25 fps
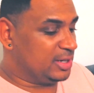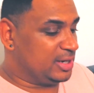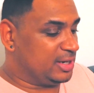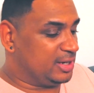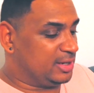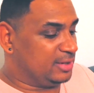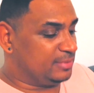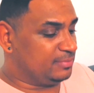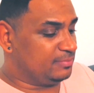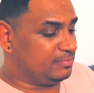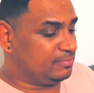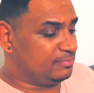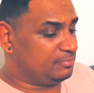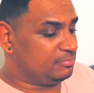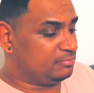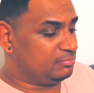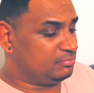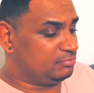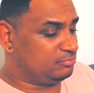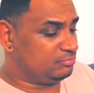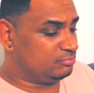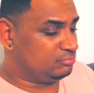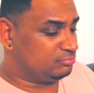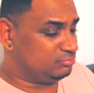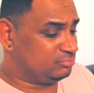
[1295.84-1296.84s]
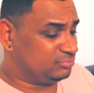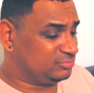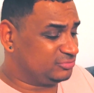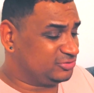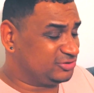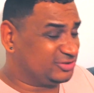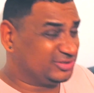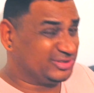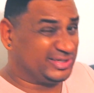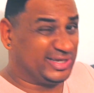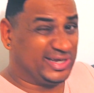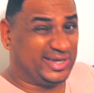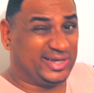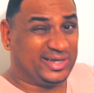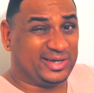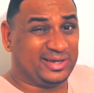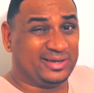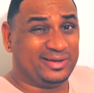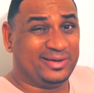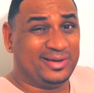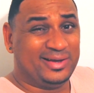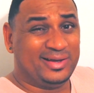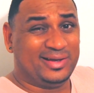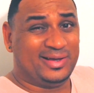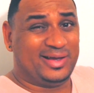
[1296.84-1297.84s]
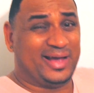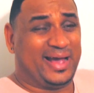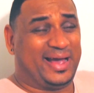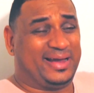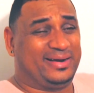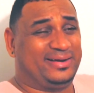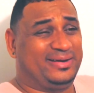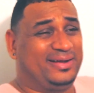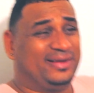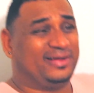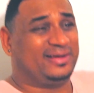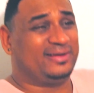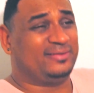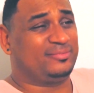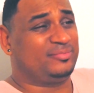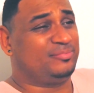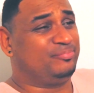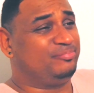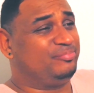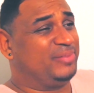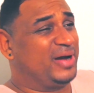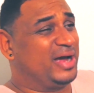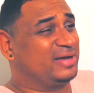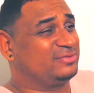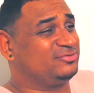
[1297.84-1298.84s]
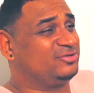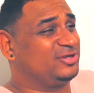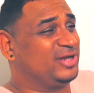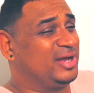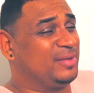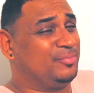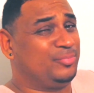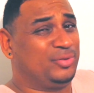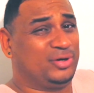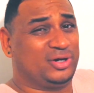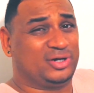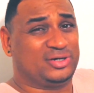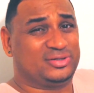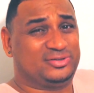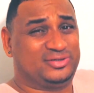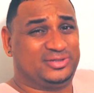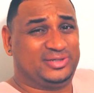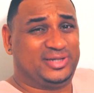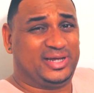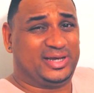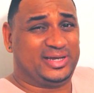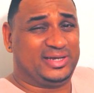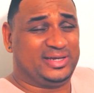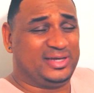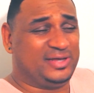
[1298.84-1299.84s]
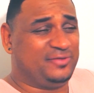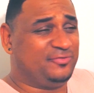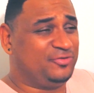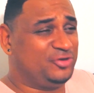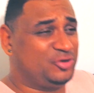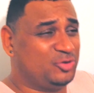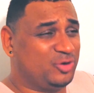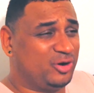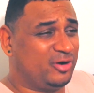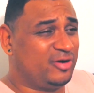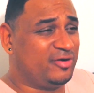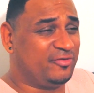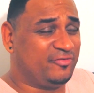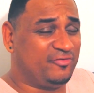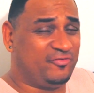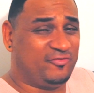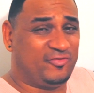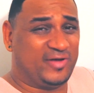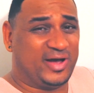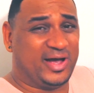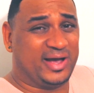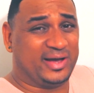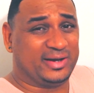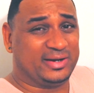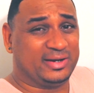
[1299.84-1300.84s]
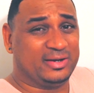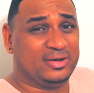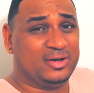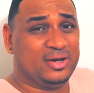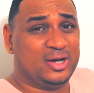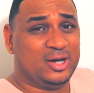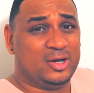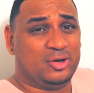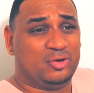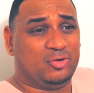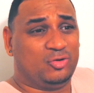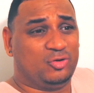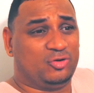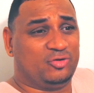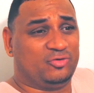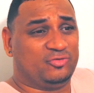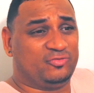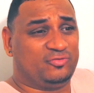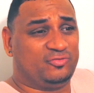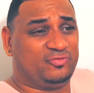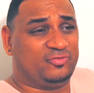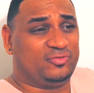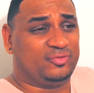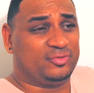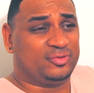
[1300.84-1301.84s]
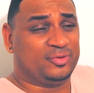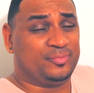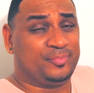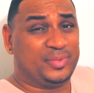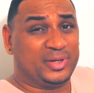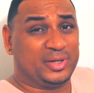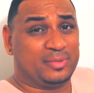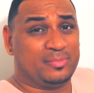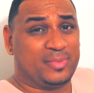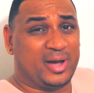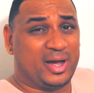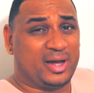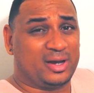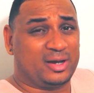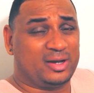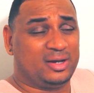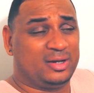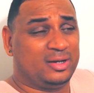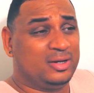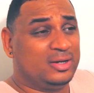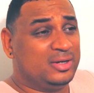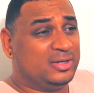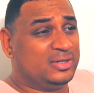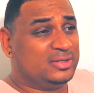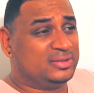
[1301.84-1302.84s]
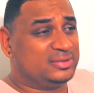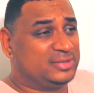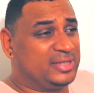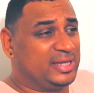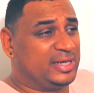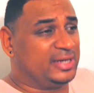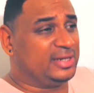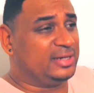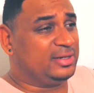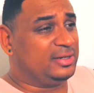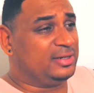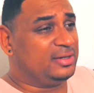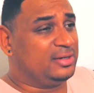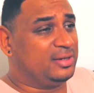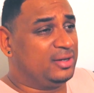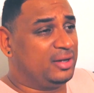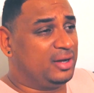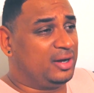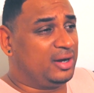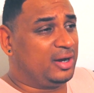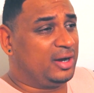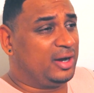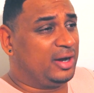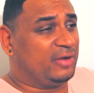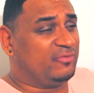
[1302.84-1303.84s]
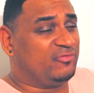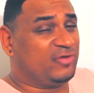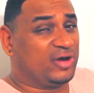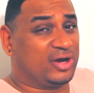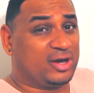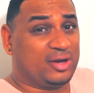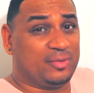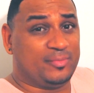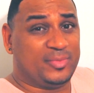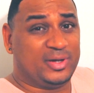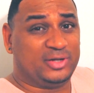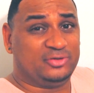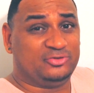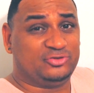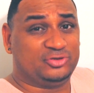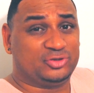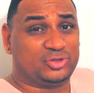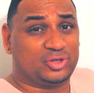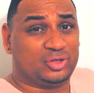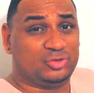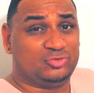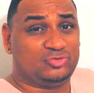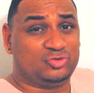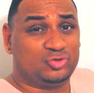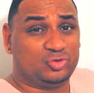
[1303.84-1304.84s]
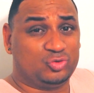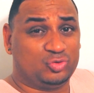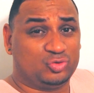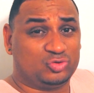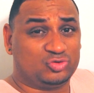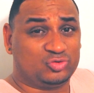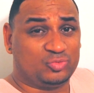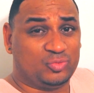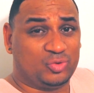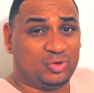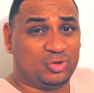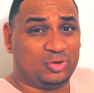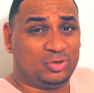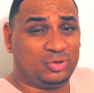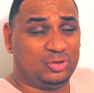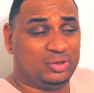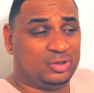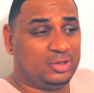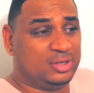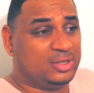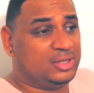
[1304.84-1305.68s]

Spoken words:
So yeah, and back to that burger today, if you are a fan of the Big Mac, then I recommend you go to Hawksmoor,